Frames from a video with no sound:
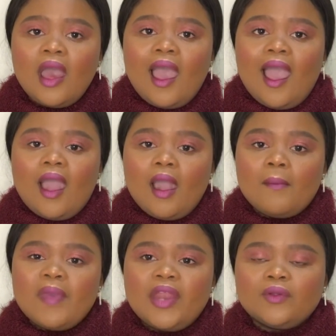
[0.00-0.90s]

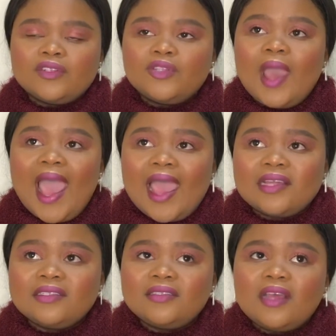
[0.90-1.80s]
and also
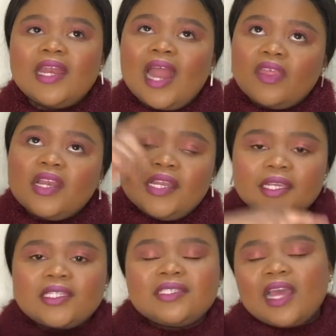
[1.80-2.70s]
has another
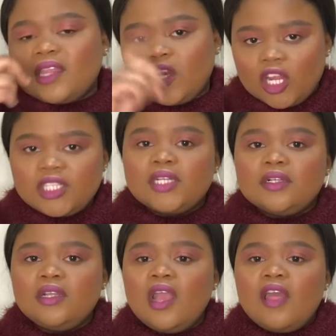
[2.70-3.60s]
link inside that
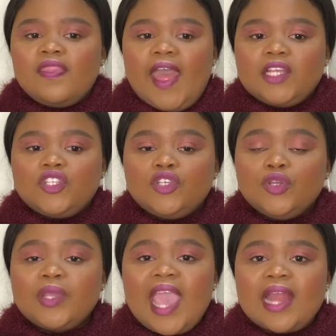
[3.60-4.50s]
article that
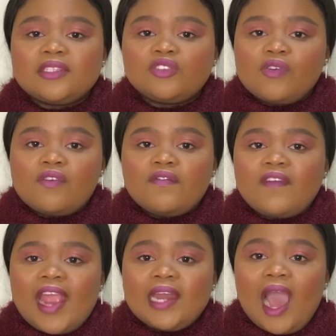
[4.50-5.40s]
you can sort of
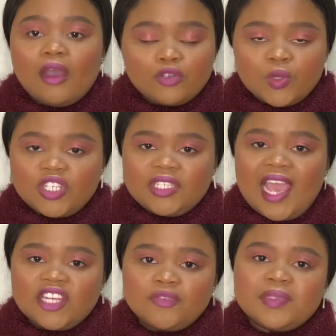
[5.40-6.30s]
find out which
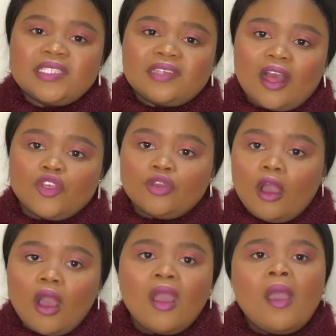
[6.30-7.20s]
attachment style you
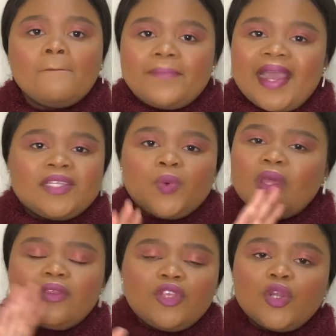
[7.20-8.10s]
are. But
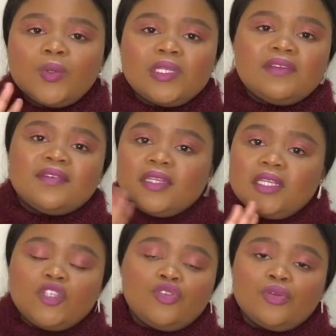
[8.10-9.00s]
you don't even
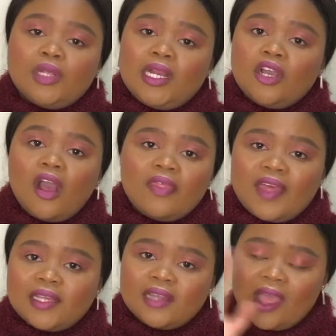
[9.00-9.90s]
need to click on
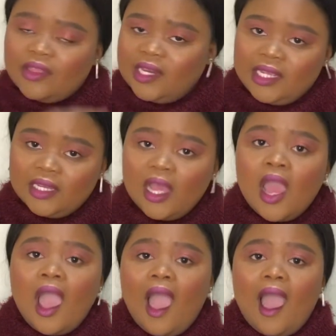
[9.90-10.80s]
that other link.
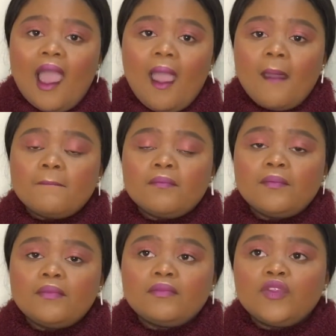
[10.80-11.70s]
On
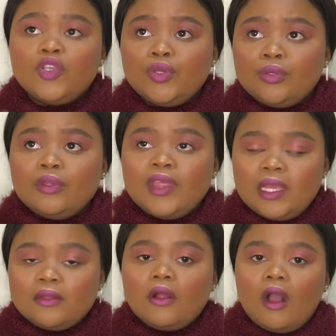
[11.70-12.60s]

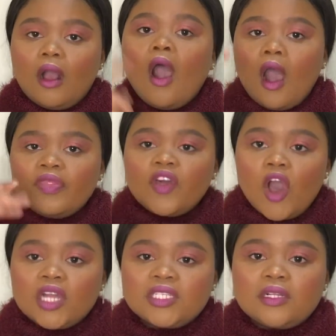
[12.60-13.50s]
the
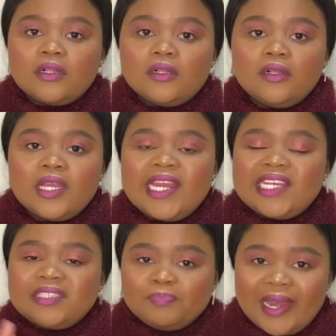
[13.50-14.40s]
article it
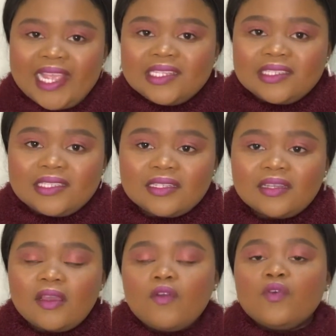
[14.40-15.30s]
explains
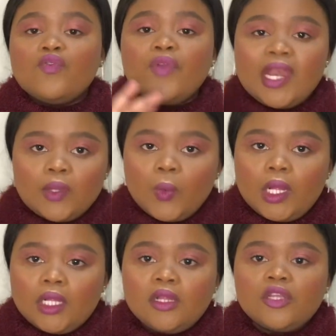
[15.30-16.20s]
really
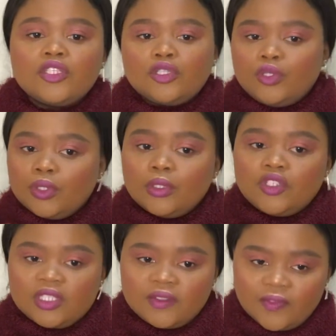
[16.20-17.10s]
well, so you'll
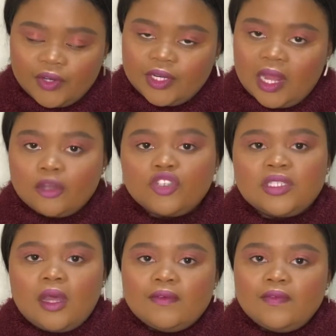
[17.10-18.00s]
just figure it out
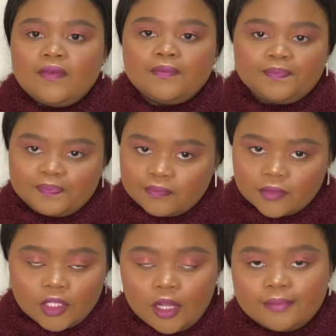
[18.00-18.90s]
yourself.
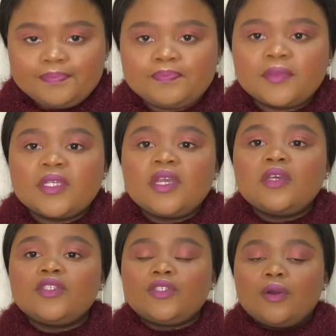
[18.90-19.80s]
Yeah,
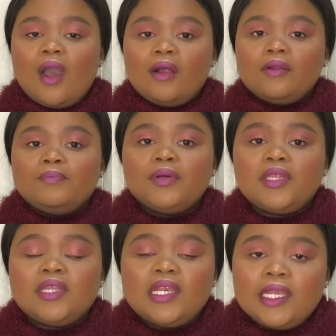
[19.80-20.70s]
so I'll
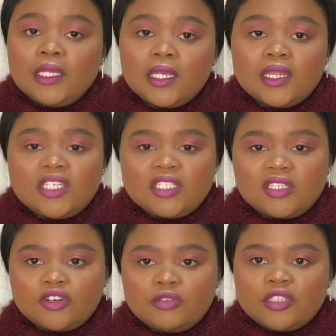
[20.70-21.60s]
put the link in the
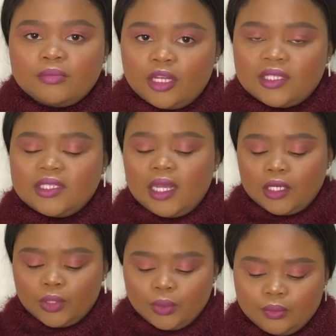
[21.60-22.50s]
description box.
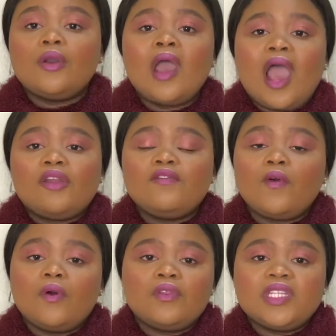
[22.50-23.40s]
Anyway, out
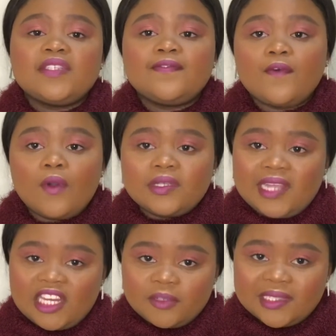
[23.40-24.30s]
of all these 4
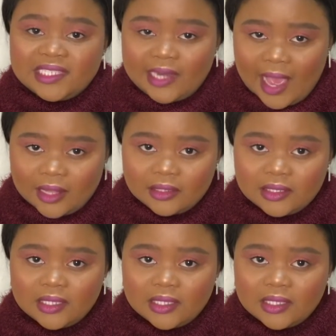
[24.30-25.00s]
attachment styles,